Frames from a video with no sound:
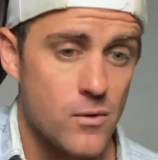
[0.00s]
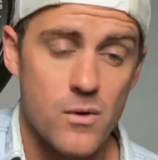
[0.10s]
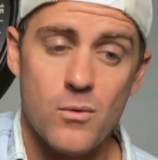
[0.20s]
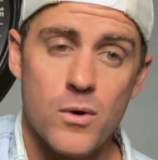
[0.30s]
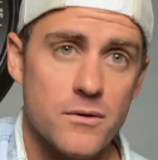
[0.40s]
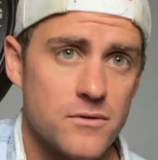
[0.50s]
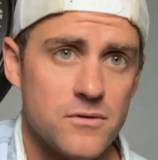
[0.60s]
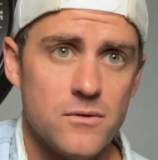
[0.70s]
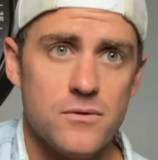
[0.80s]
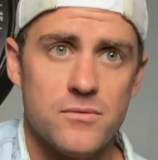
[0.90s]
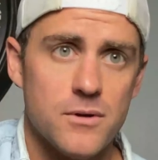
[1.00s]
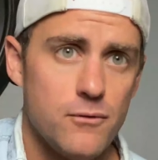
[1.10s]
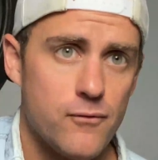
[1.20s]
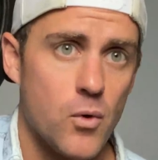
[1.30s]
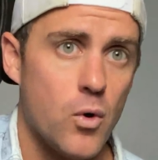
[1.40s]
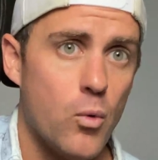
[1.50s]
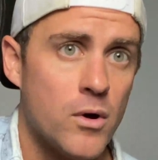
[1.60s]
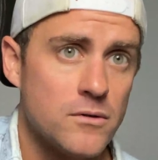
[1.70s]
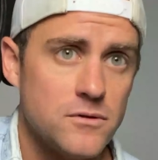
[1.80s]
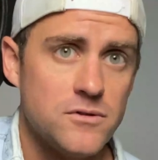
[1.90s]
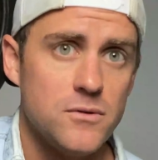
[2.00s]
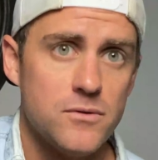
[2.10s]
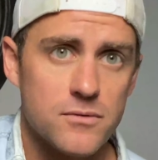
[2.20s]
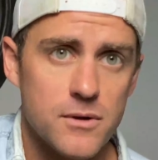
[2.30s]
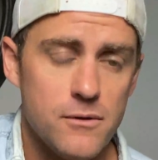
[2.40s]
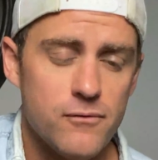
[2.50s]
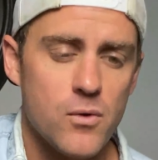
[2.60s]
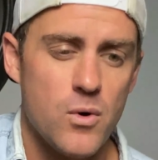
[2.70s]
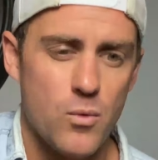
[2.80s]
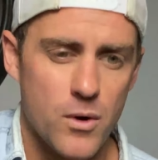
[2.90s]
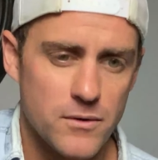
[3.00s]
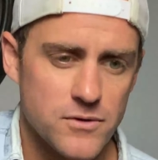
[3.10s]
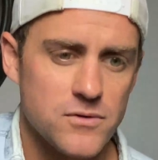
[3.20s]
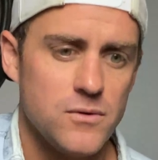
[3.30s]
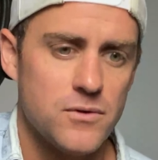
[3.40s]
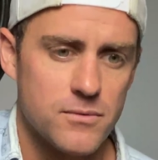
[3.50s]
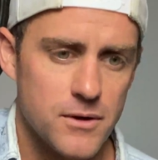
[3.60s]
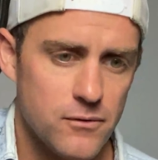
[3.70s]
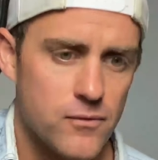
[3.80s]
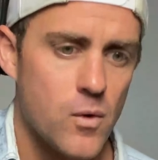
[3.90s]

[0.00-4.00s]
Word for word: four, one, two, three, four, one, two, three, four, one, two, three,